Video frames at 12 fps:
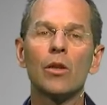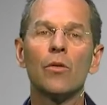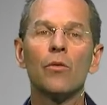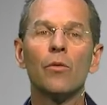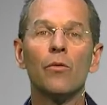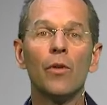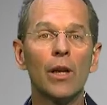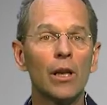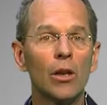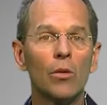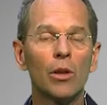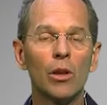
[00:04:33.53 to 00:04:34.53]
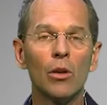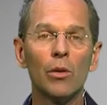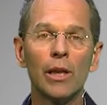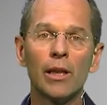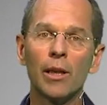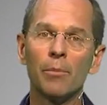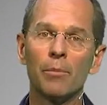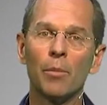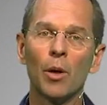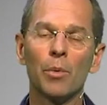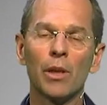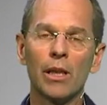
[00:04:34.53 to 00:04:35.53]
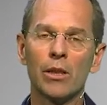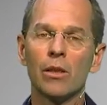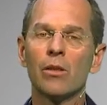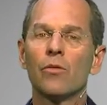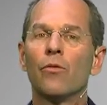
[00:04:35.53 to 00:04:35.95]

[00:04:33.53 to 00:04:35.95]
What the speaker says: of very low and low income populations,